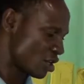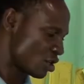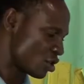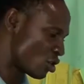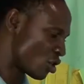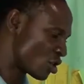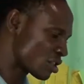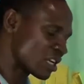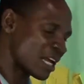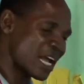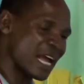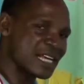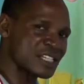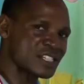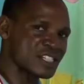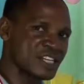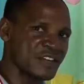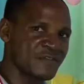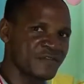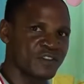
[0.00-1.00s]
just
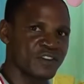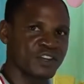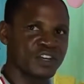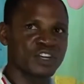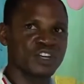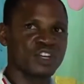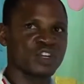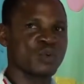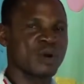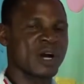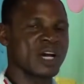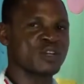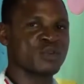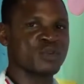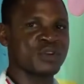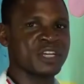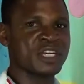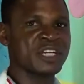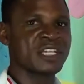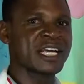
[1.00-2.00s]
as if you are
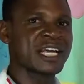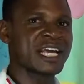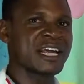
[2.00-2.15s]
doing